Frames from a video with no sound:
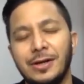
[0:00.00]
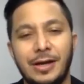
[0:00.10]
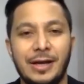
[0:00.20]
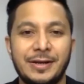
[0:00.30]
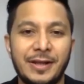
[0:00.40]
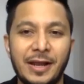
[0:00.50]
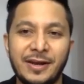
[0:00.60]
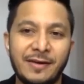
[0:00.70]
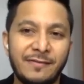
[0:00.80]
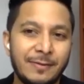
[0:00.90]
And then
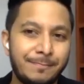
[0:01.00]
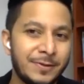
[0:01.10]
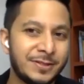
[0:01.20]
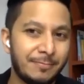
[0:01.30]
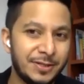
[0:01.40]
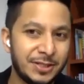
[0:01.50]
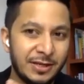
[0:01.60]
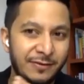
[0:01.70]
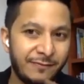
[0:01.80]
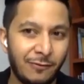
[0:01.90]
developers are
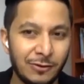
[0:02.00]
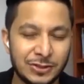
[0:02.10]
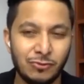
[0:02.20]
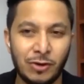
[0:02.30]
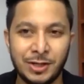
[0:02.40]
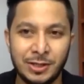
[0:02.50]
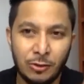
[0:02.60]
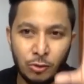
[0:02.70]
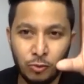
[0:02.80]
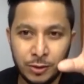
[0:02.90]
basically forced to either
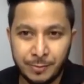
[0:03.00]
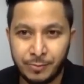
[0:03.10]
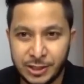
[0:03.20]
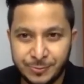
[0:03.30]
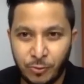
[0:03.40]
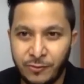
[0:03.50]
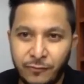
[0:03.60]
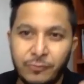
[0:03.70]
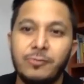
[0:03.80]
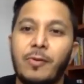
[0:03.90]
lower the price point
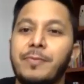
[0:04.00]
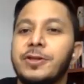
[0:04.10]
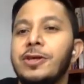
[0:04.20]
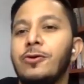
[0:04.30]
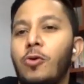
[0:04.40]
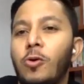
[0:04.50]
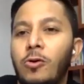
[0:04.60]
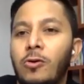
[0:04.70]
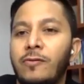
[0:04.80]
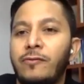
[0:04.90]
for new property,
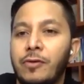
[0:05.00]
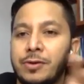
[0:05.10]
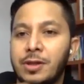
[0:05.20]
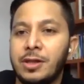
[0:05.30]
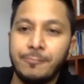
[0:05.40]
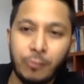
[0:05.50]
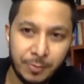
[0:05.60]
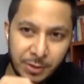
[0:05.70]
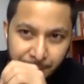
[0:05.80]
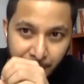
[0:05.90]
or for existing
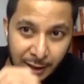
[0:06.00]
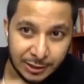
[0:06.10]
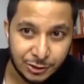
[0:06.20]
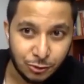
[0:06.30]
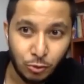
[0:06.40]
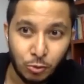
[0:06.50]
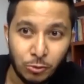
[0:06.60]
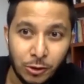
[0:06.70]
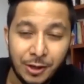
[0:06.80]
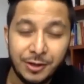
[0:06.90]
property but unsold,
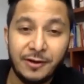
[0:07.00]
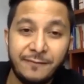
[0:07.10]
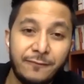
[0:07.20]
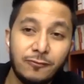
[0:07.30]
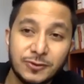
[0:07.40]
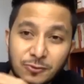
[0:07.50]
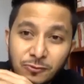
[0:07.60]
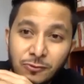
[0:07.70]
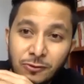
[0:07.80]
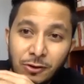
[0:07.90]
they are forced to